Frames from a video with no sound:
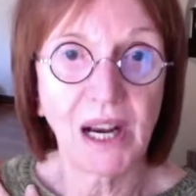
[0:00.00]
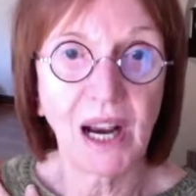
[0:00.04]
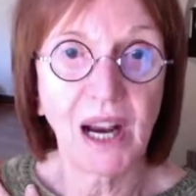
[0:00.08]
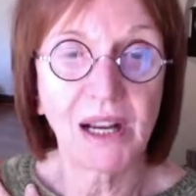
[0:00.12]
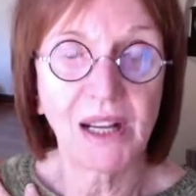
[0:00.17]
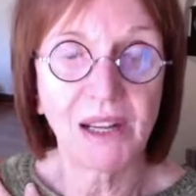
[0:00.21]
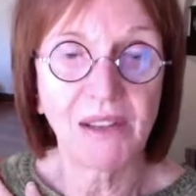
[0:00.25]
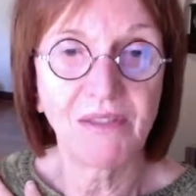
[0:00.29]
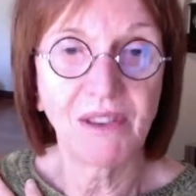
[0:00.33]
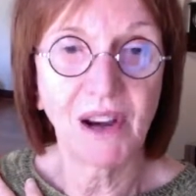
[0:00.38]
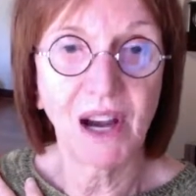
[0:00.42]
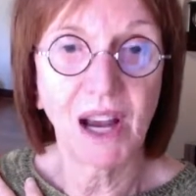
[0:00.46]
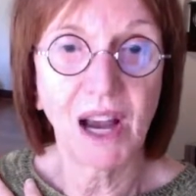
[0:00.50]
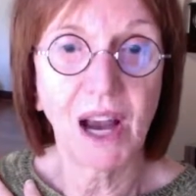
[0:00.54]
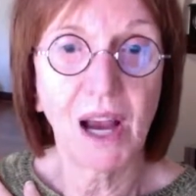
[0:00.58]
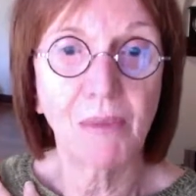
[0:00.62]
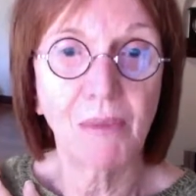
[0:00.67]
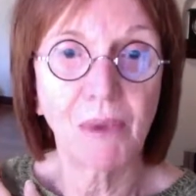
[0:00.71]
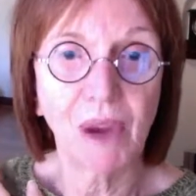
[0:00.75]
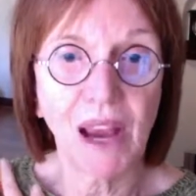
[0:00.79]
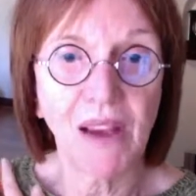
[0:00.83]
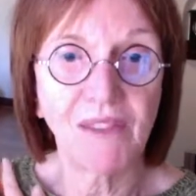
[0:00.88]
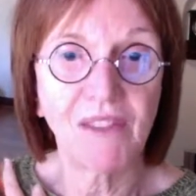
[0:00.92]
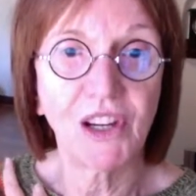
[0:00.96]

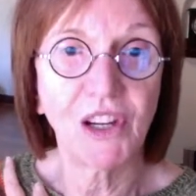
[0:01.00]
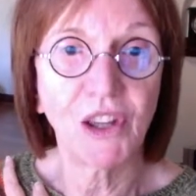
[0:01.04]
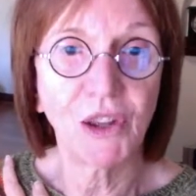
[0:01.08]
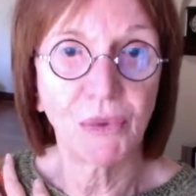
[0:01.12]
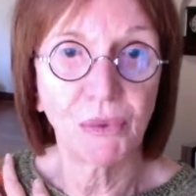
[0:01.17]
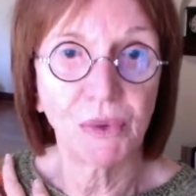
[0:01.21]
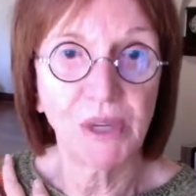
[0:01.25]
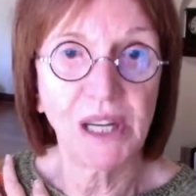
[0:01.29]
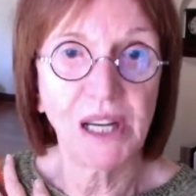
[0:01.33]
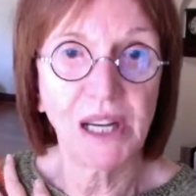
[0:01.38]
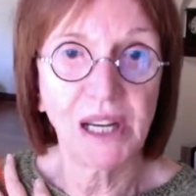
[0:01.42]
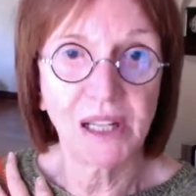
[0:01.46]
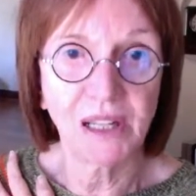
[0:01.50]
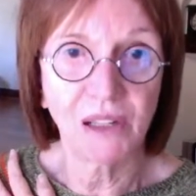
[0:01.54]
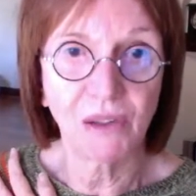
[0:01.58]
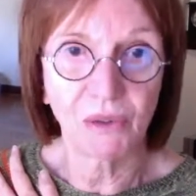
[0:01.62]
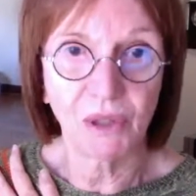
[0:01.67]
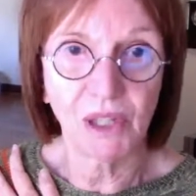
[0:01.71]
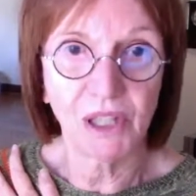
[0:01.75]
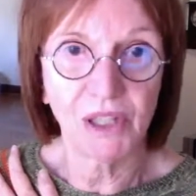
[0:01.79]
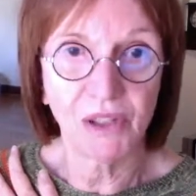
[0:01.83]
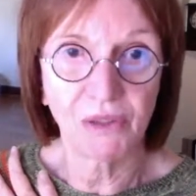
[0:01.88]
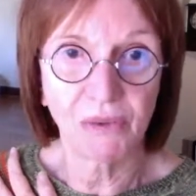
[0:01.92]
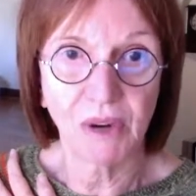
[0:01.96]
I'm having 3
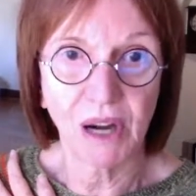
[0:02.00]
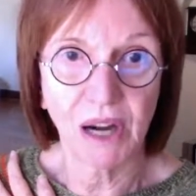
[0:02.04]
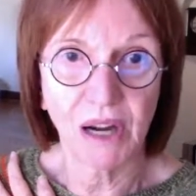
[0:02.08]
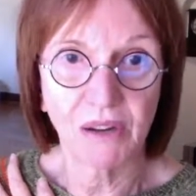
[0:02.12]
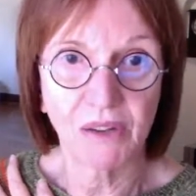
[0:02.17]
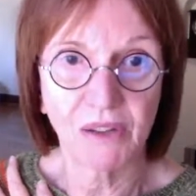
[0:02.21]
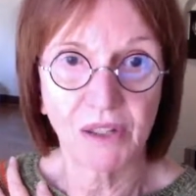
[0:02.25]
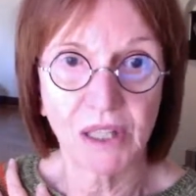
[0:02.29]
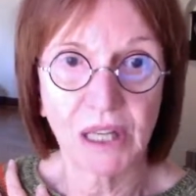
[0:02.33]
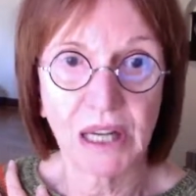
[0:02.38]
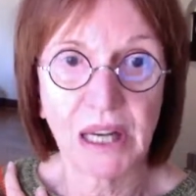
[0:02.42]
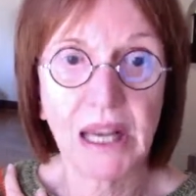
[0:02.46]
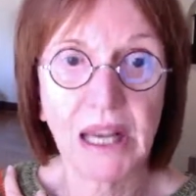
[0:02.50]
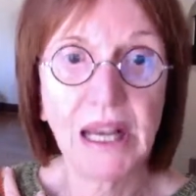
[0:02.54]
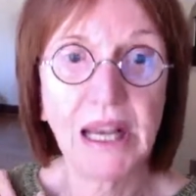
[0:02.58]
increase rounds.